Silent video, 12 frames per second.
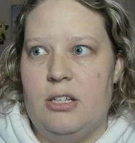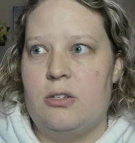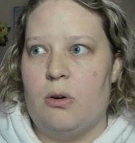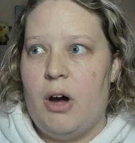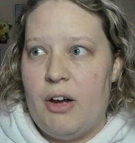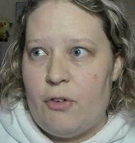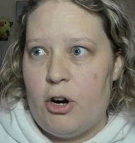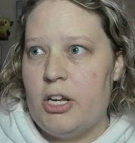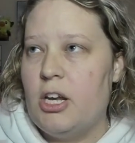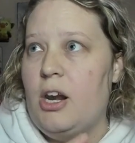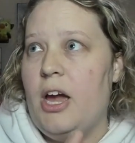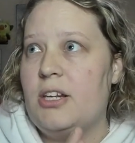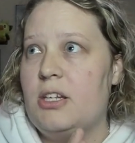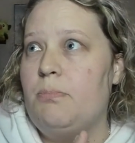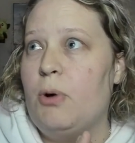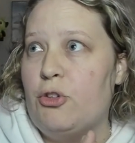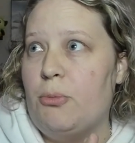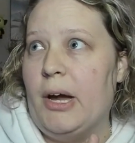So I've already connected
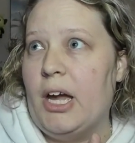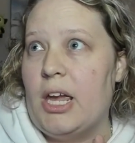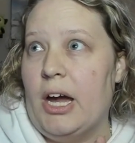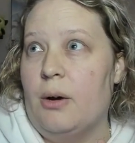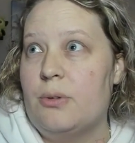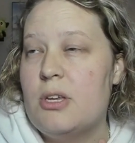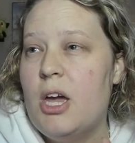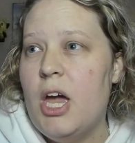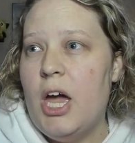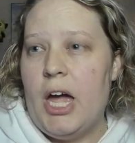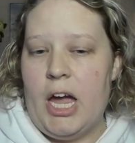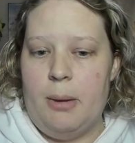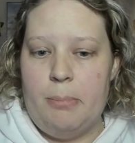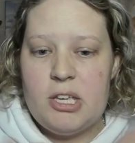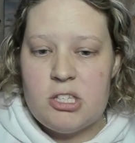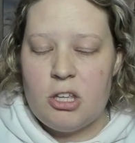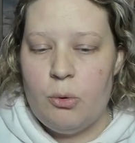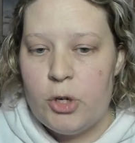both my accounts, and
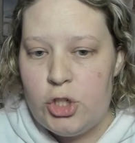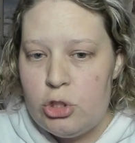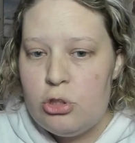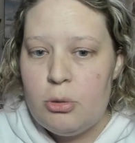basically what you